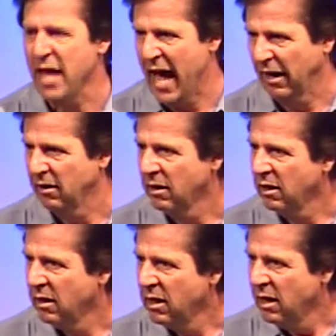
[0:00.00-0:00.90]
that
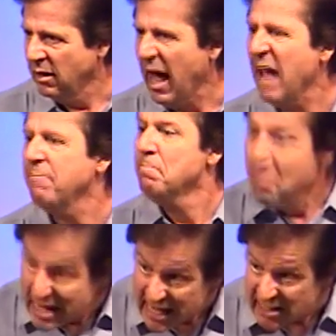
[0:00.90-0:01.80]
life
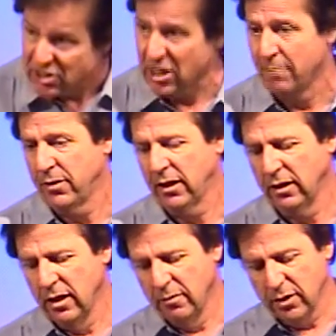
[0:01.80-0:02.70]
means something
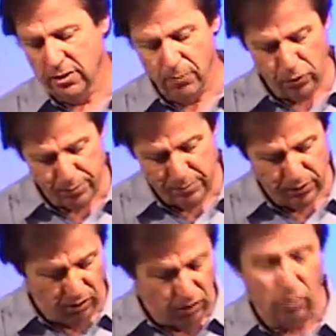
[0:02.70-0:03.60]
because most people
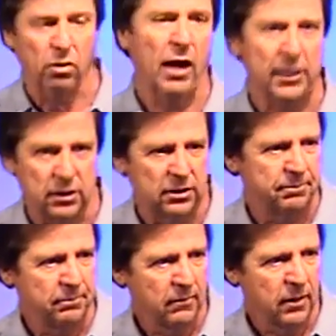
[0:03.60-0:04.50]
don't know Christ.
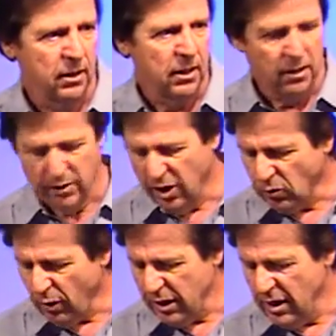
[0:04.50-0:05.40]
But here's
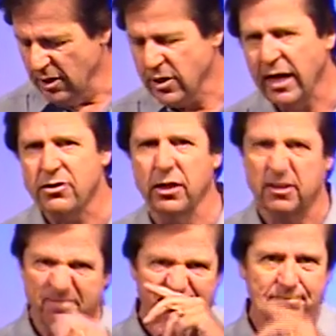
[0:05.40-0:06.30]
what he does catch this.
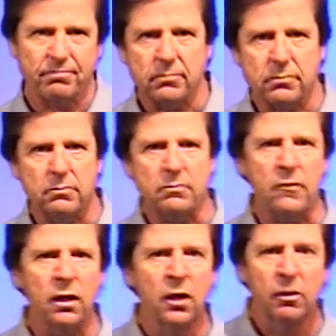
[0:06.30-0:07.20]

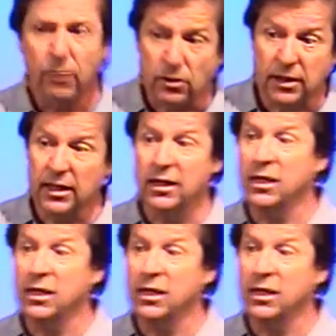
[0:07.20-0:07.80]
First thing he